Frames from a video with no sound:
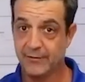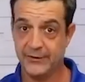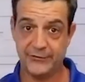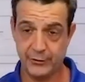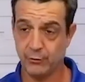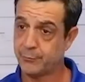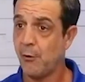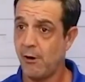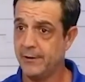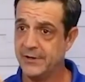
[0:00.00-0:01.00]
This too is
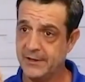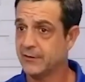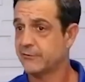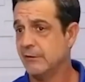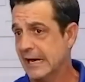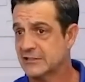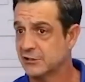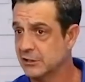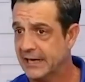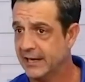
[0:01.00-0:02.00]
part of it. This too has
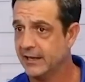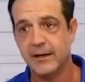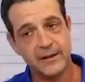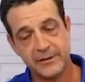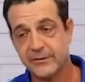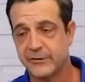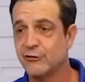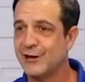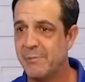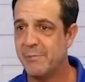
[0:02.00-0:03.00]
good in it. This too
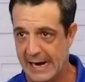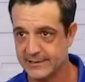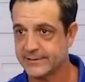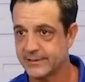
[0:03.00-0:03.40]
shall pass,